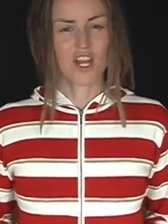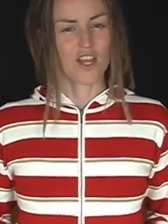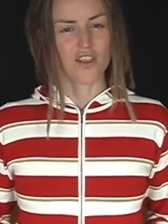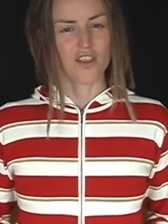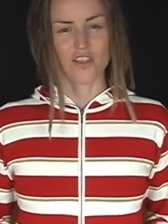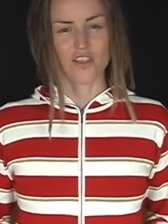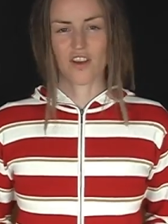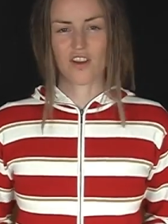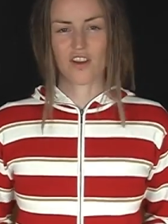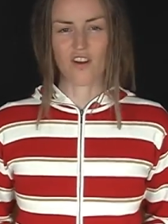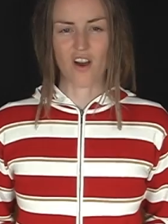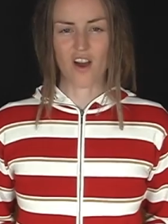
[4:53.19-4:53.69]

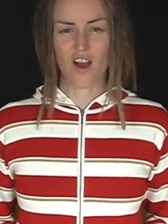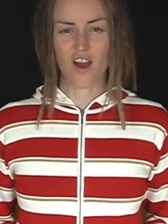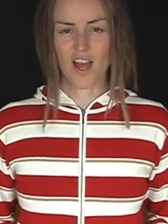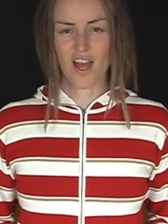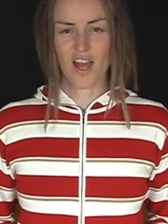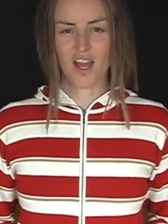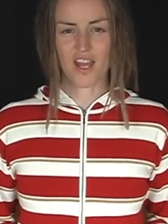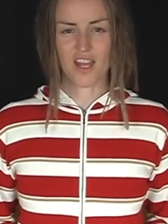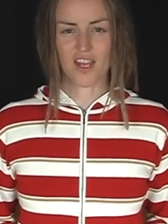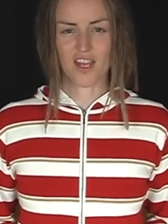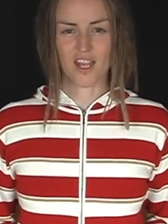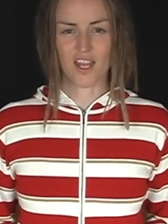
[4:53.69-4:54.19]
The
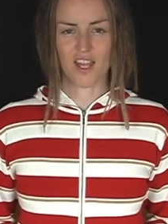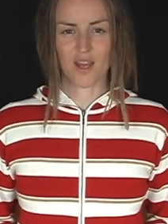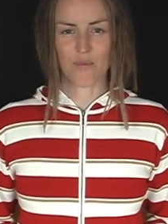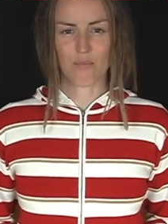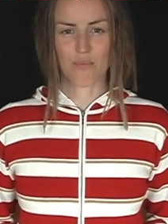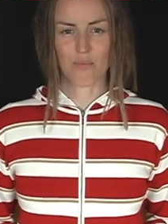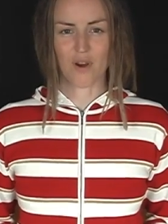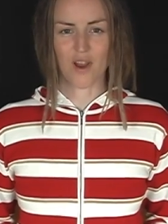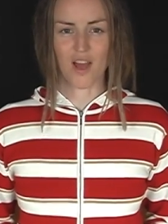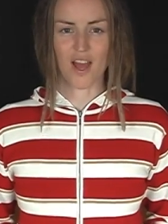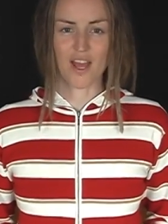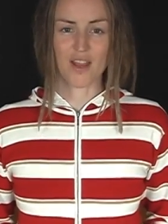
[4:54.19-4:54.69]
guy
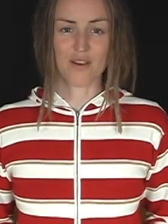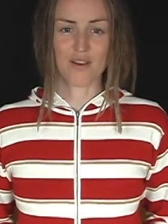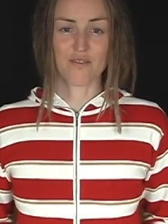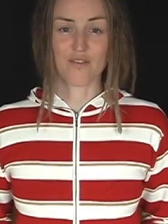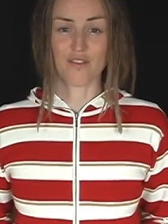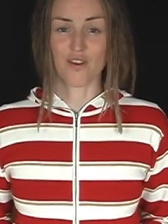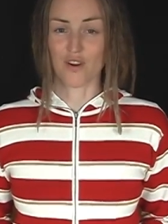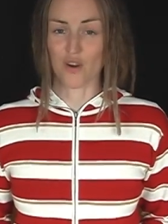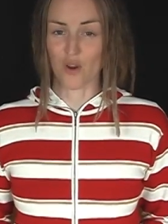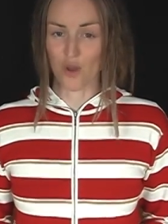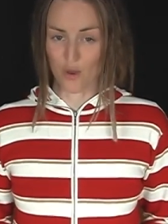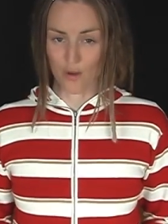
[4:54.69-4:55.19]
applied for
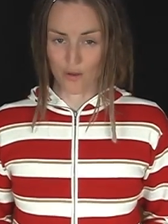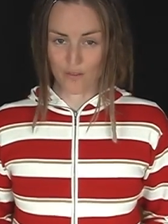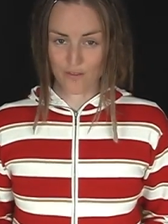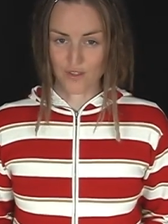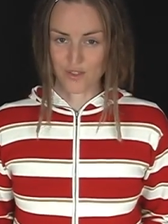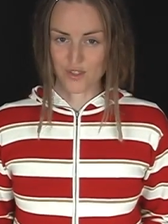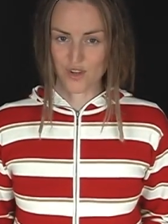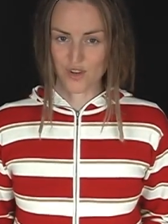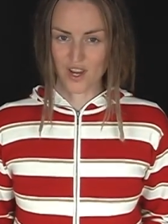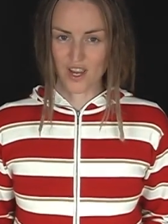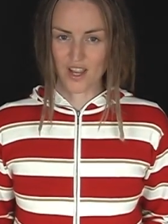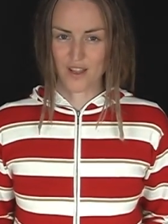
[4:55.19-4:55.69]
an
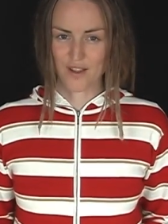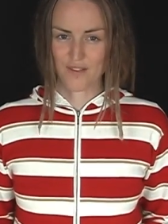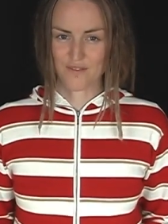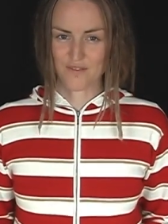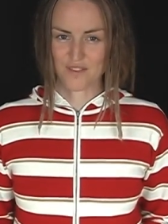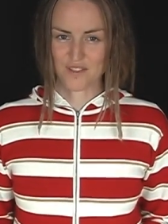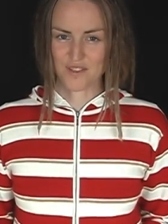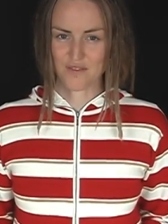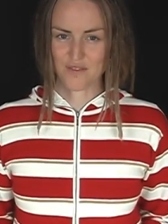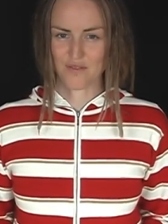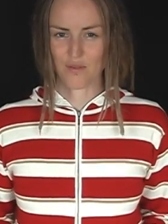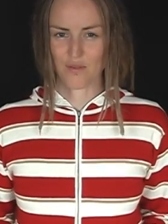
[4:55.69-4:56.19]

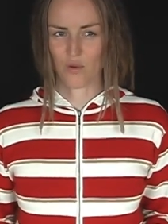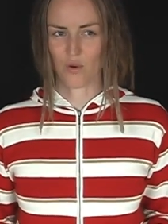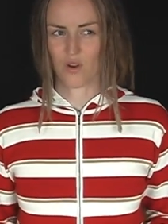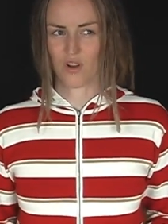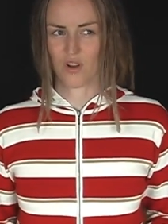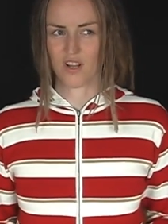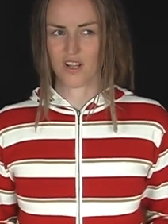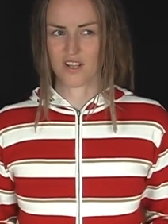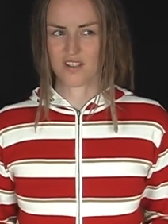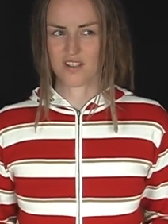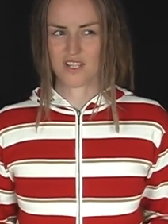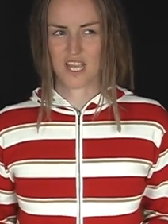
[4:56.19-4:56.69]
overdraft for
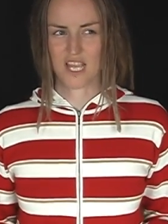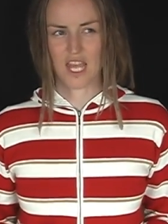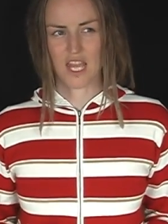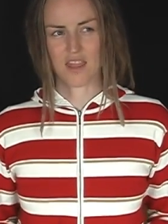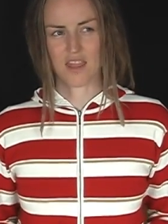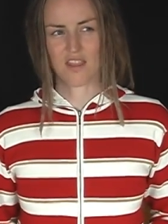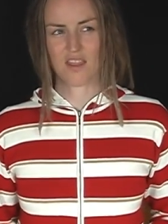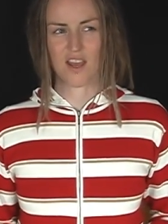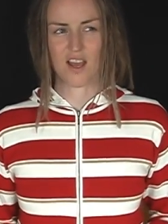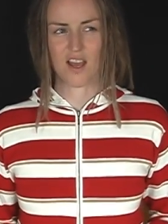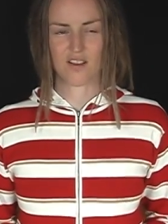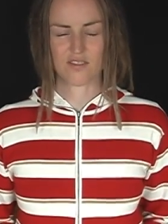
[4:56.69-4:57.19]

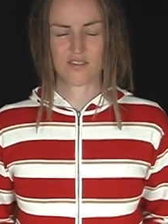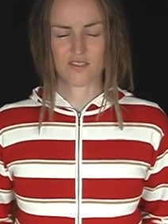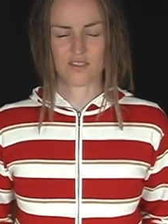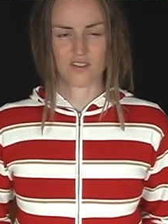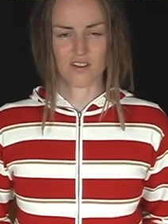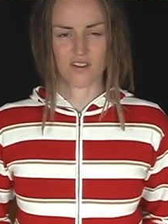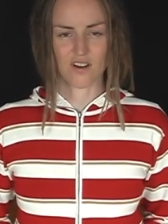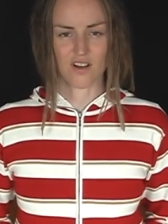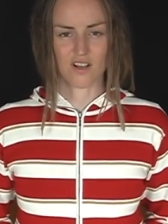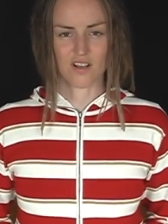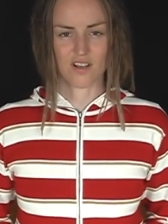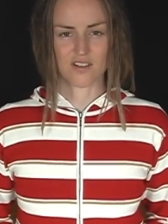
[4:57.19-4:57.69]

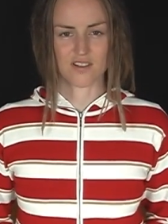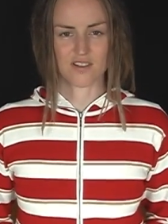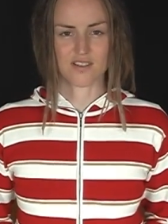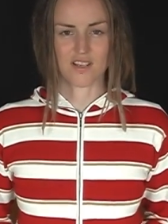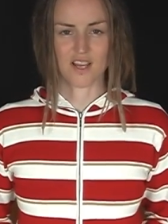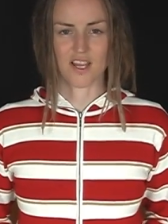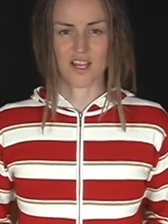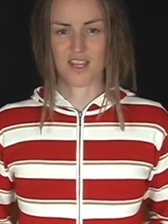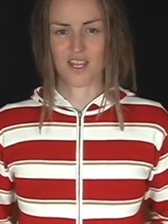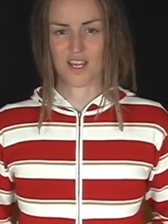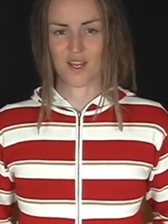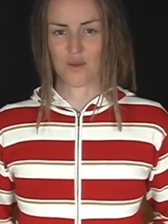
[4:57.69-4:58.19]
$10,000, I
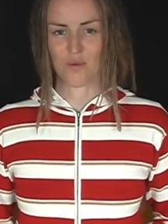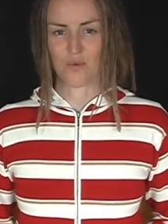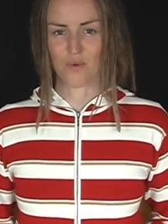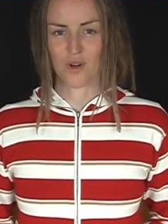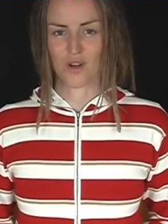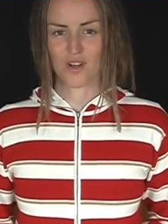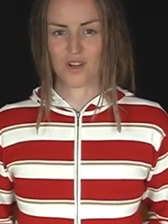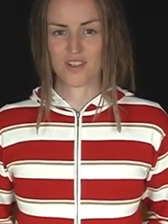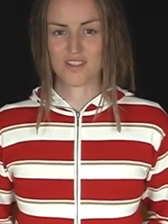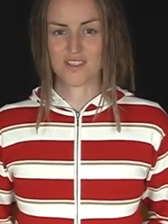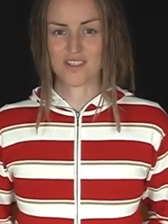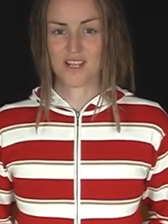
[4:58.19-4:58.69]
think it
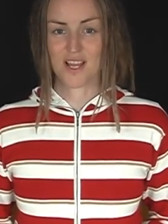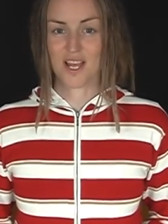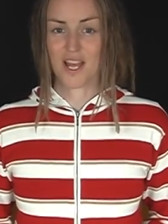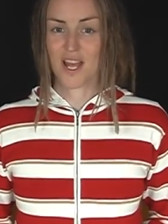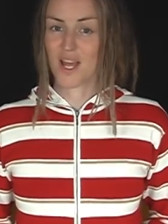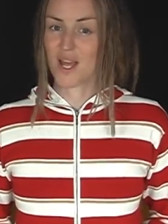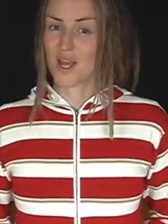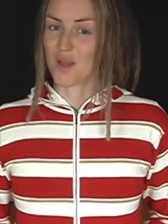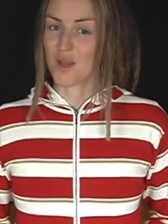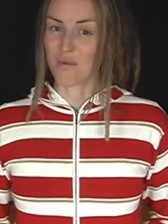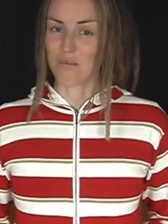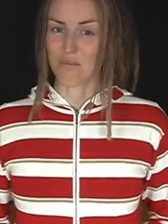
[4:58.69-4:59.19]
was,
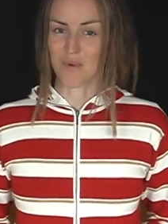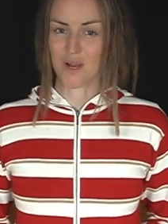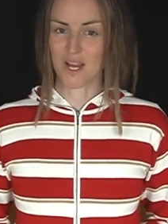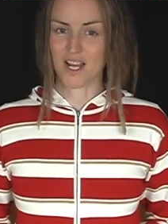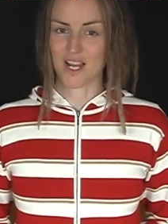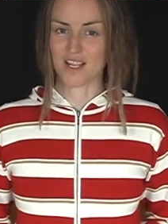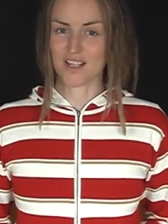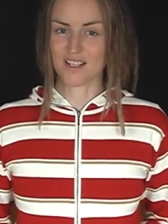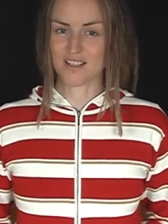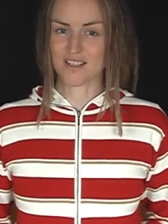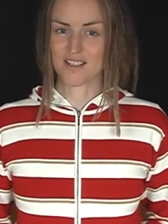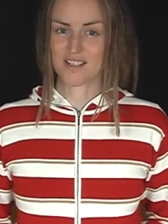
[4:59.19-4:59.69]

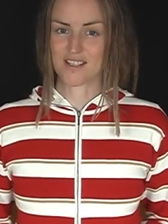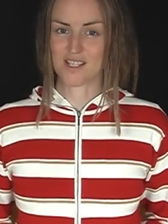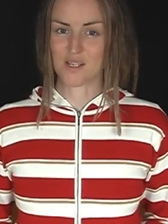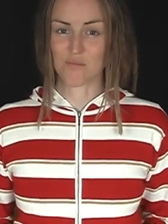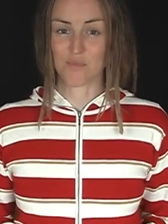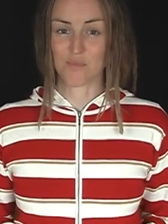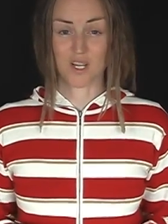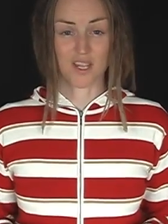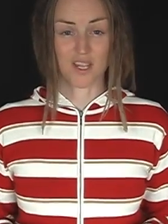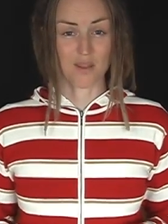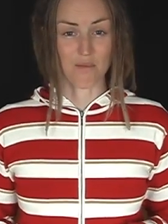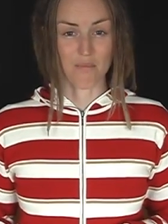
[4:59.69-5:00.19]
but someone
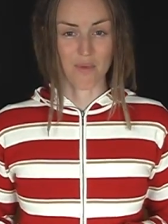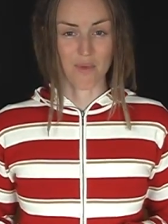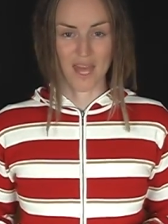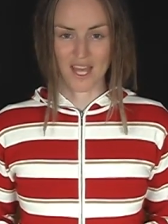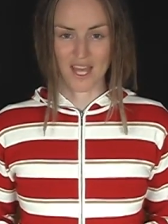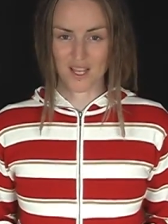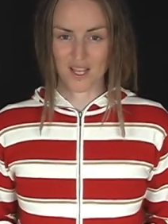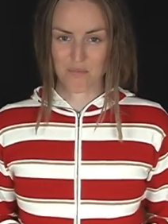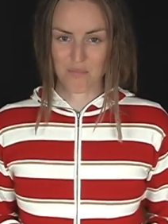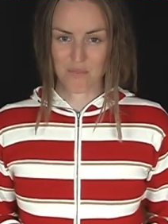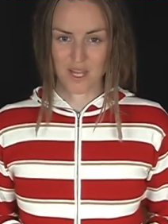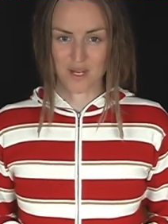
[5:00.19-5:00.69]
at the
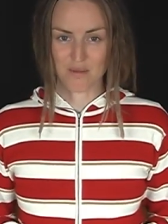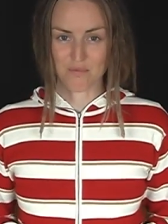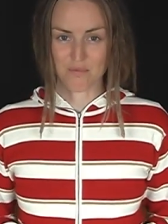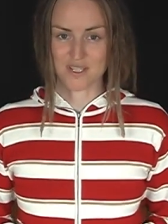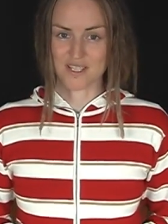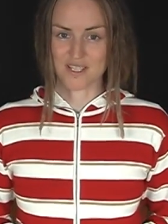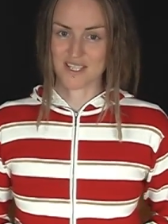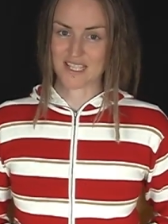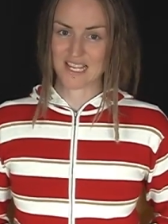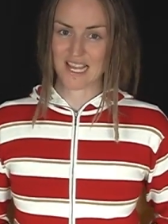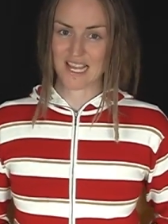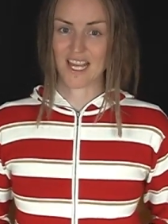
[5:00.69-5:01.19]
bank made a
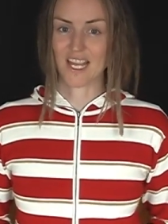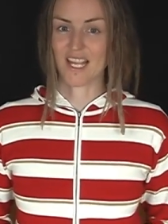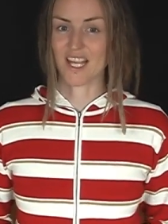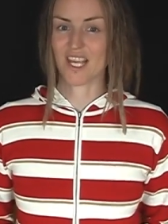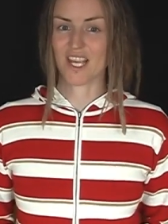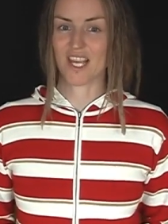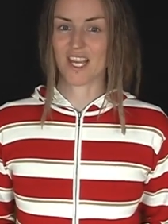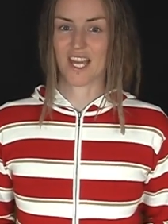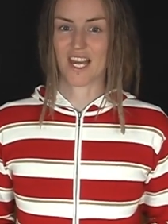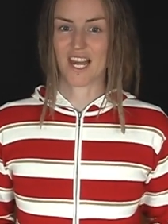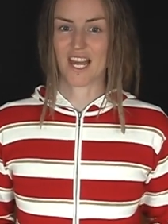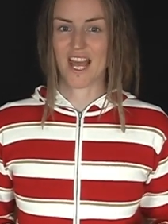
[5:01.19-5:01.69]
mistake
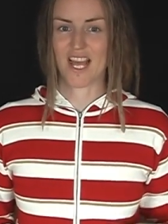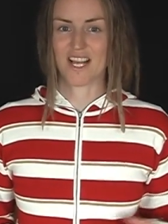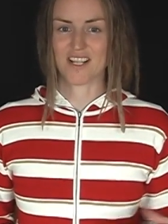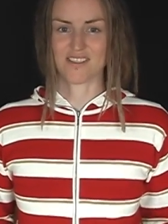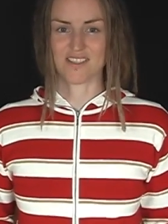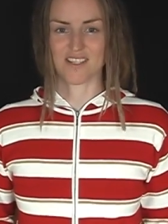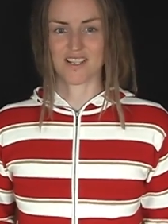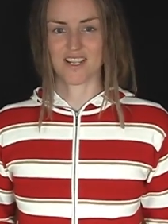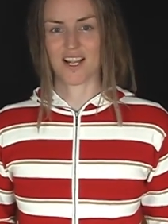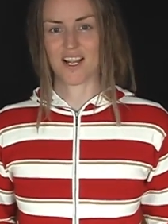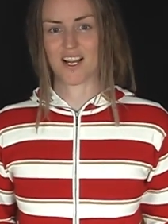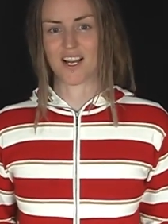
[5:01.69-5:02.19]
and
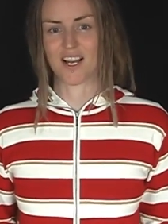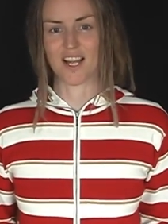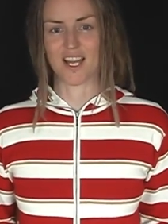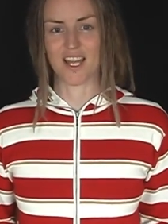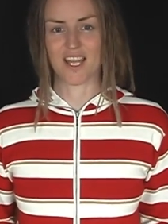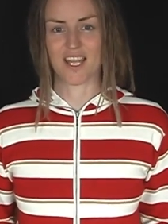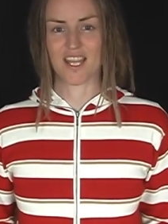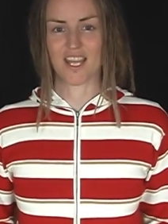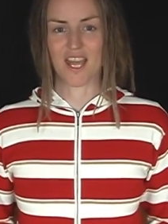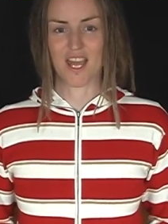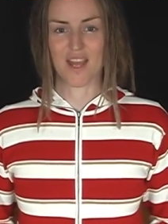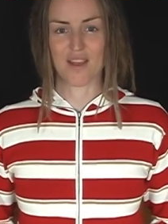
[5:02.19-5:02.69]
accidentally
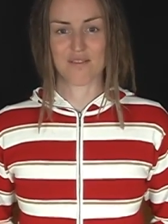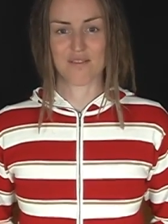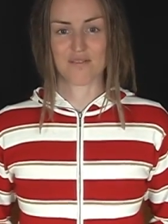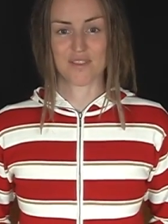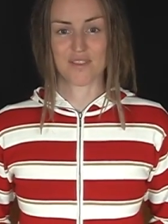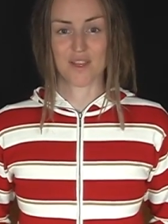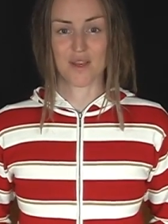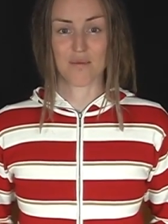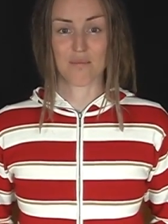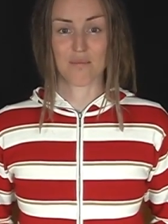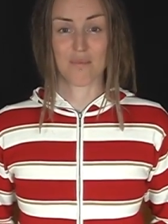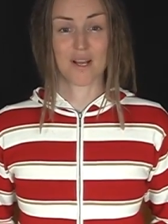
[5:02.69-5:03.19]
gave
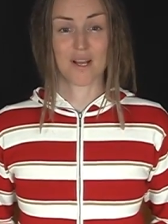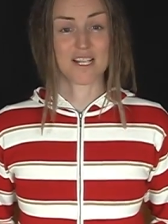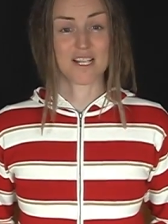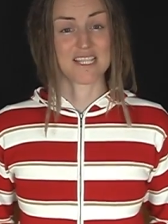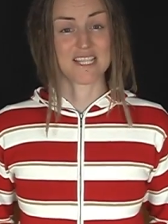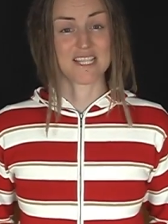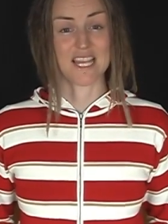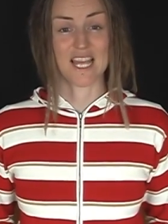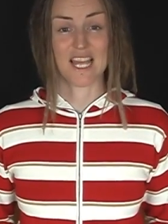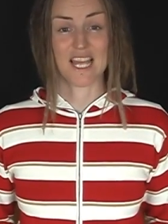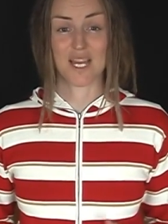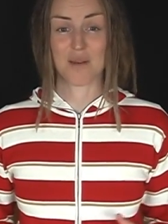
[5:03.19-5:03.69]
them
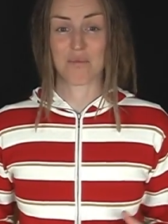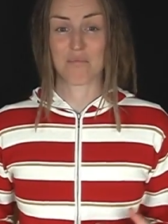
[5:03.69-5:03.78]
$10